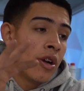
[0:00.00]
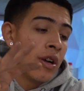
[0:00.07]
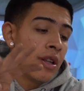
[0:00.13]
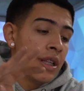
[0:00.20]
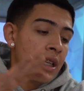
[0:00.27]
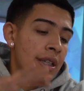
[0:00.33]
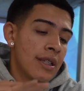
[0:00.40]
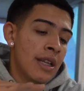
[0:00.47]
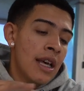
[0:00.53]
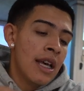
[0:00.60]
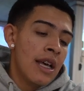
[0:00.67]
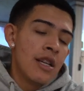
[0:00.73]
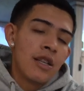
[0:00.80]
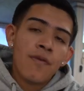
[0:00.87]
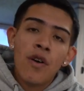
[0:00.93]
our list
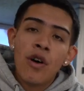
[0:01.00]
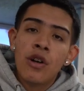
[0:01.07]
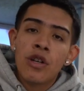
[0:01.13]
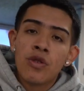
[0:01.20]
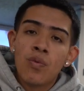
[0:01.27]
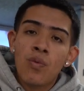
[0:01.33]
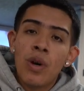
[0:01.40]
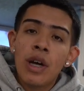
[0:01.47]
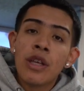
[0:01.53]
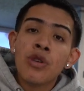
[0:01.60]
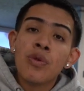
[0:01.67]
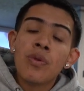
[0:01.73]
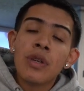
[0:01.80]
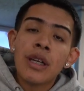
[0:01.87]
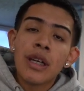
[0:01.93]
as far as what
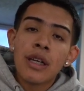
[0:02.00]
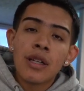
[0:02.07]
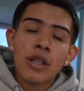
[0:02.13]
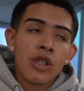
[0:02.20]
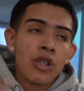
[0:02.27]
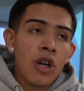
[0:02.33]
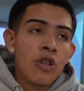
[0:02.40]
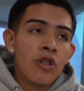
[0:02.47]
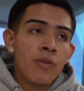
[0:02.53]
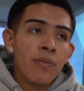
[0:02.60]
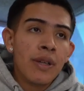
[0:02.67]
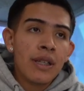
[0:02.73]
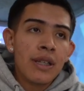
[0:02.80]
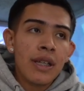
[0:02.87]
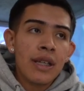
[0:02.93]
you need to start your
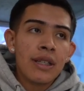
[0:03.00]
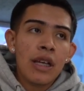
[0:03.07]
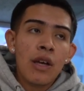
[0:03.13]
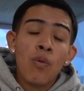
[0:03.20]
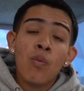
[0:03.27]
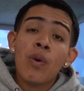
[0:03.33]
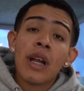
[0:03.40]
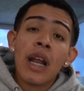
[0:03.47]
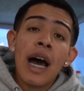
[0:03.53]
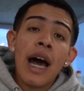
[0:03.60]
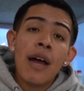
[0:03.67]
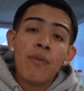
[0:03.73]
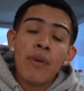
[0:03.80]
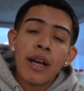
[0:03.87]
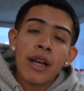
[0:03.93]
business and what
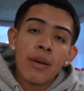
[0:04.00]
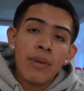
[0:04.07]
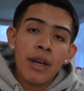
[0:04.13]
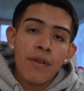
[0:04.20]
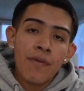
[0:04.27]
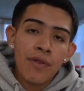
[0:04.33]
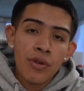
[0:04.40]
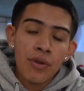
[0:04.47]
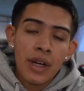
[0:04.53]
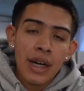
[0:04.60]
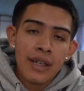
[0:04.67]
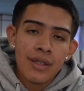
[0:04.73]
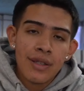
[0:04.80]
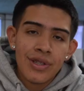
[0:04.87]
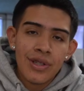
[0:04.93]
I recommend for you
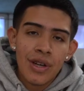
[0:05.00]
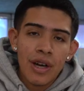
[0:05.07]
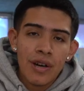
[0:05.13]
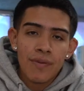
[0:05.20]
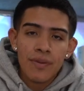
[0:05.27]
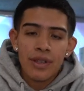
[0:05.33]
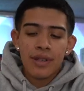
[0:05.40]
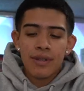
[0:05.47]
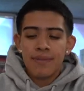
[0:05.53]
guys to start off with.